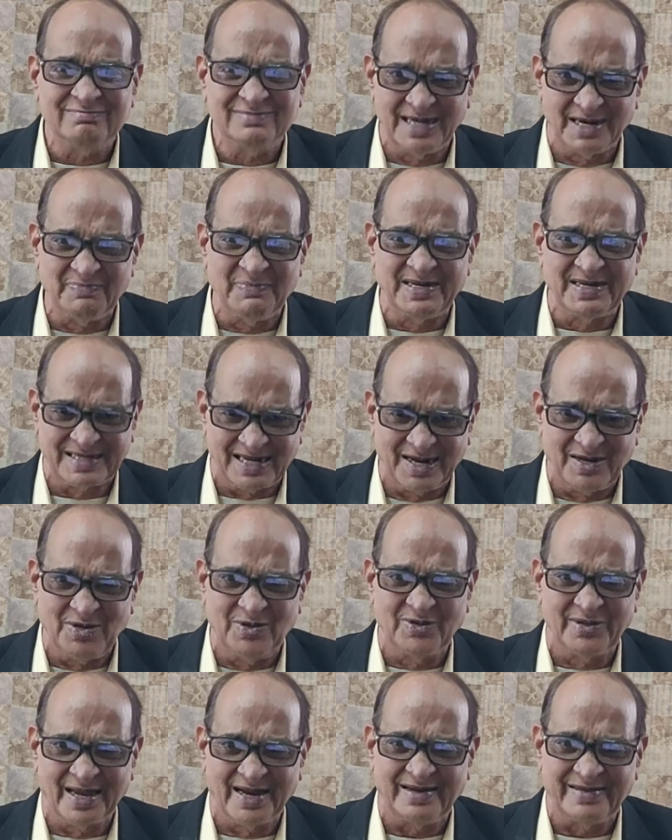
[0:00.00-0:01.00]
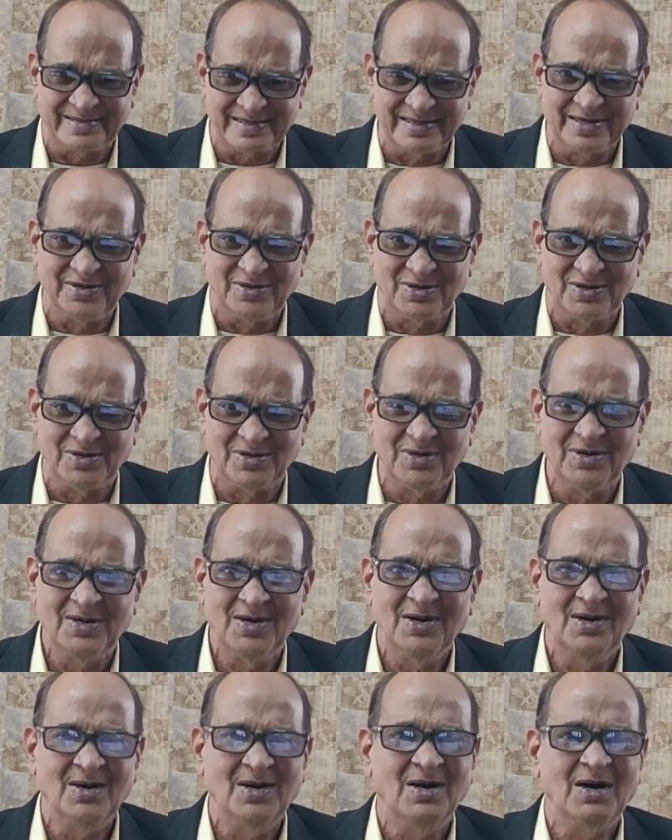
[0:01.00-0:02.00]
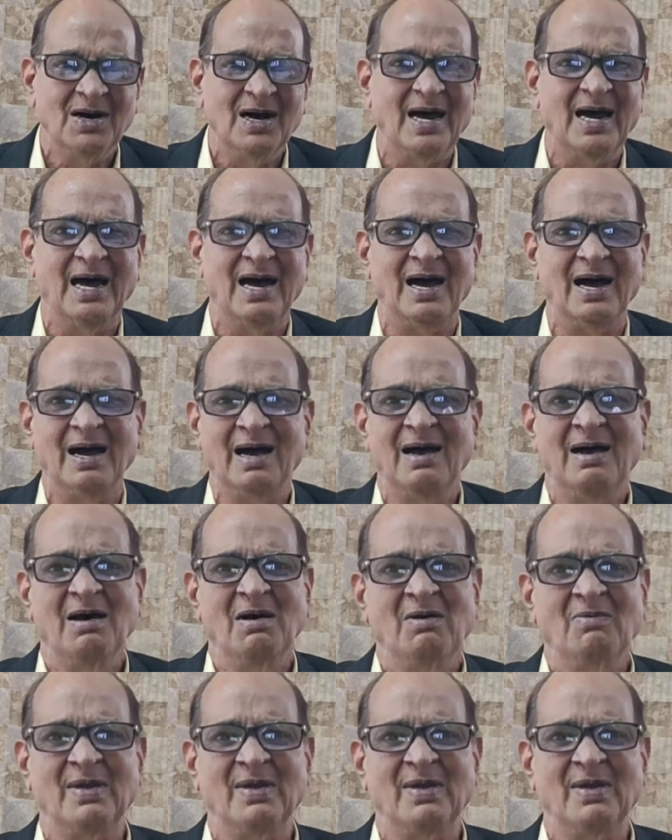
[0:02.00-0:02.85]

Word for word: Let me tell you that. You know, uh,